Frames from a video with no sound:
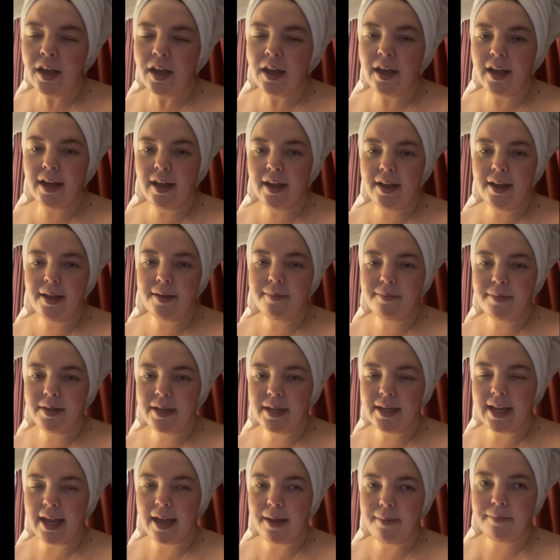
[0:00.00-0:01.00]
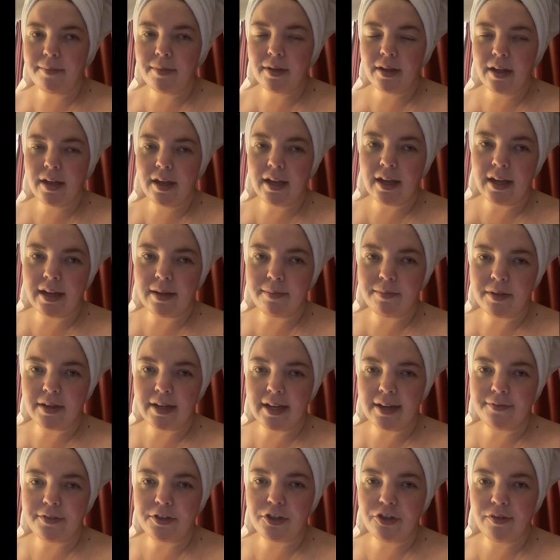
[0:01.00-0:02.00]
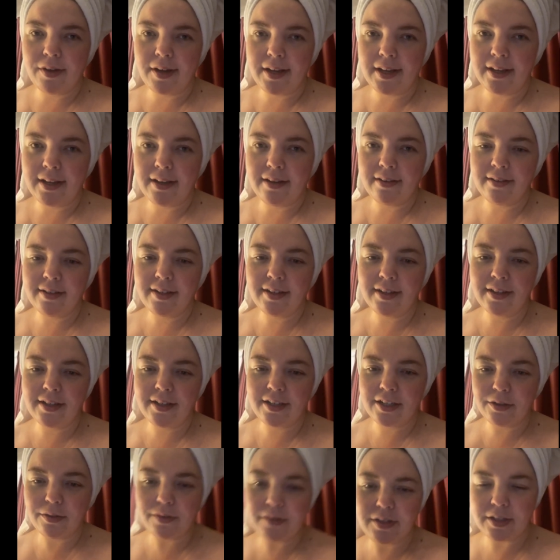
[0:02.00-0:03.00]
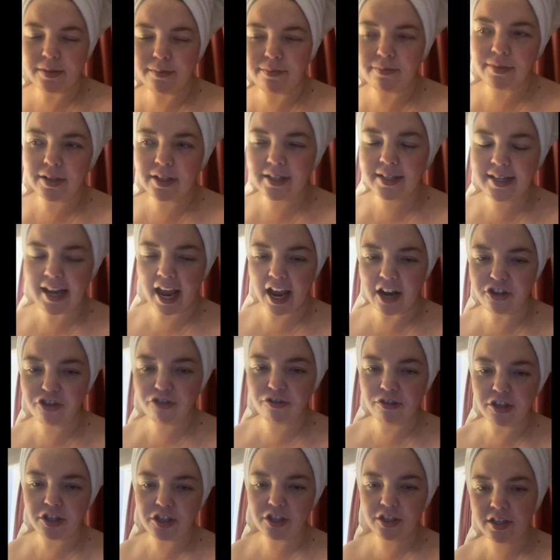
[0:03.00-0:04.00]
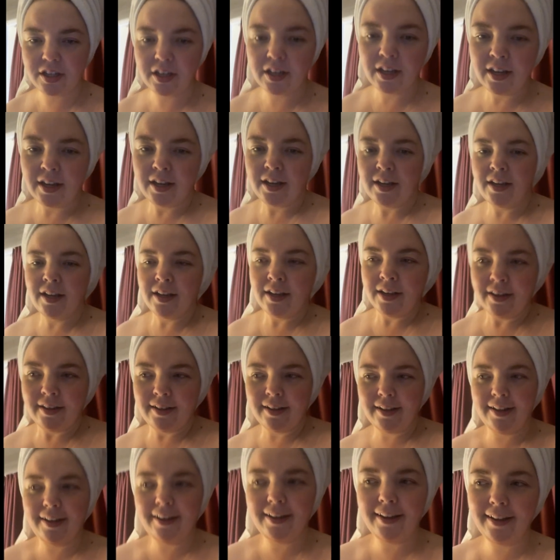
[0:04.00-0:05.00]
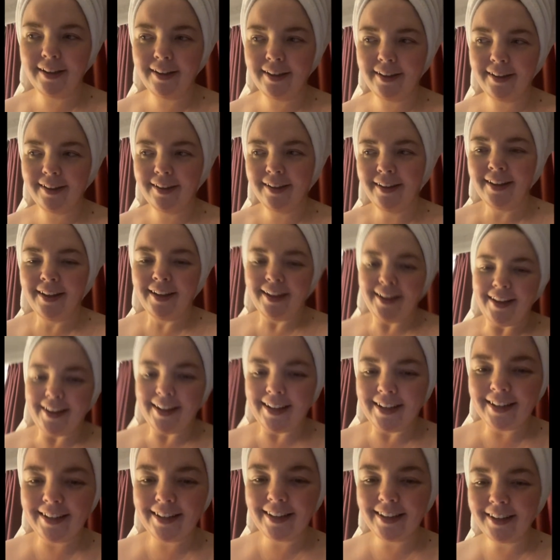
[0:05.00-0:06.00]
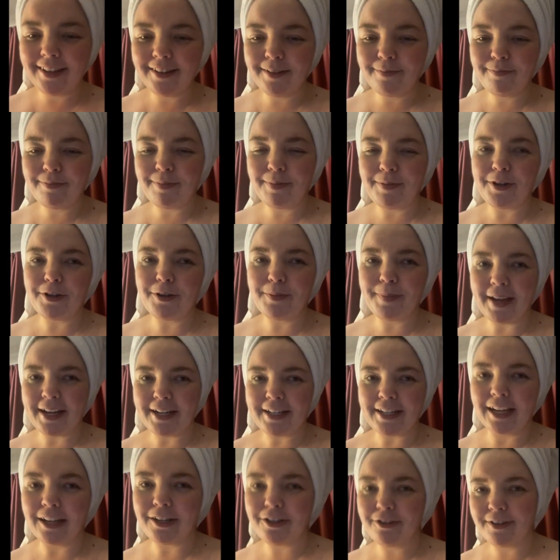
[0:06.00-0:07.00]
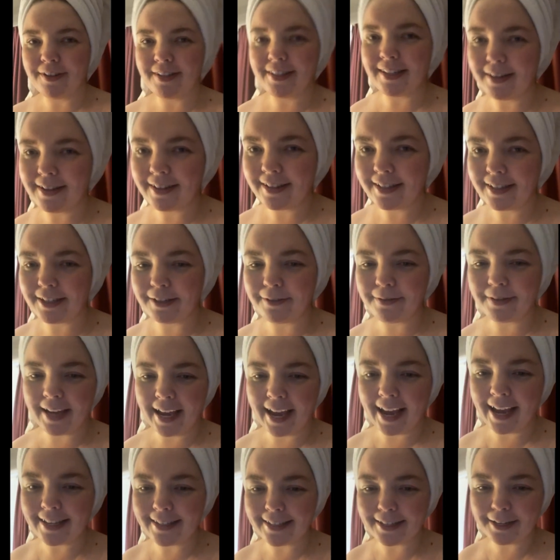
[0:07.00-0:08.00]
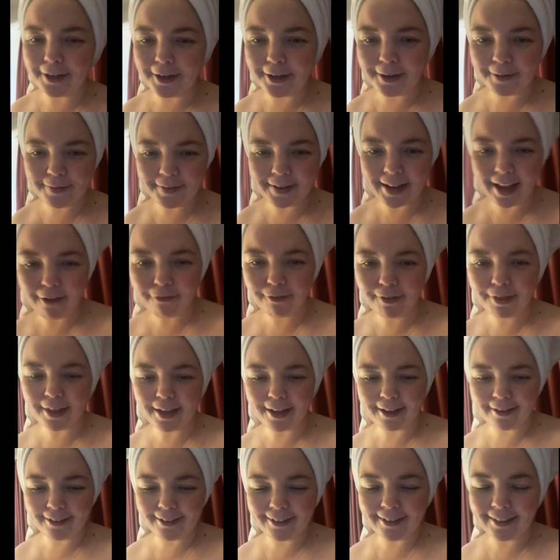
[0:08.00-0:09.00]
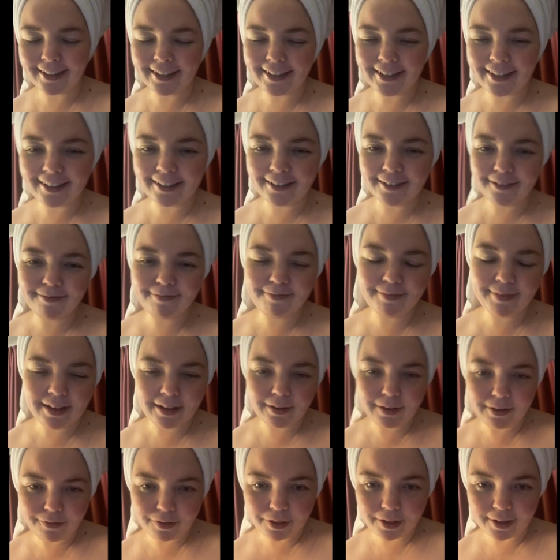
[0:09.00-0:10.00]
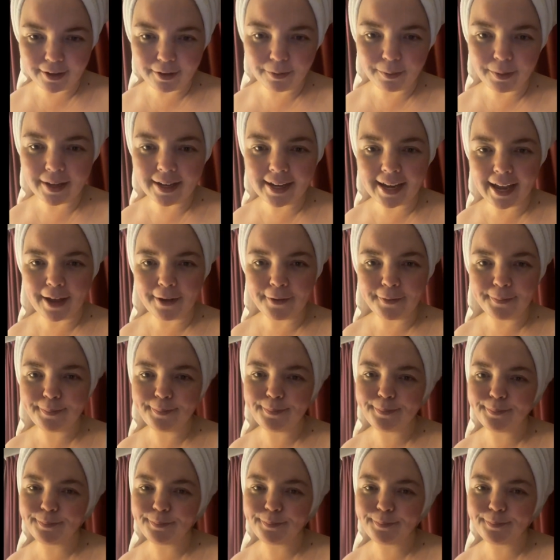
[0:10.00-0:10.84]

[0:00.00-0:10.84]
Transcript: yeah, I'm gonna have to try and do some Tetris, do a bit of Tetris in the suitcase, and hopefully everything will work out.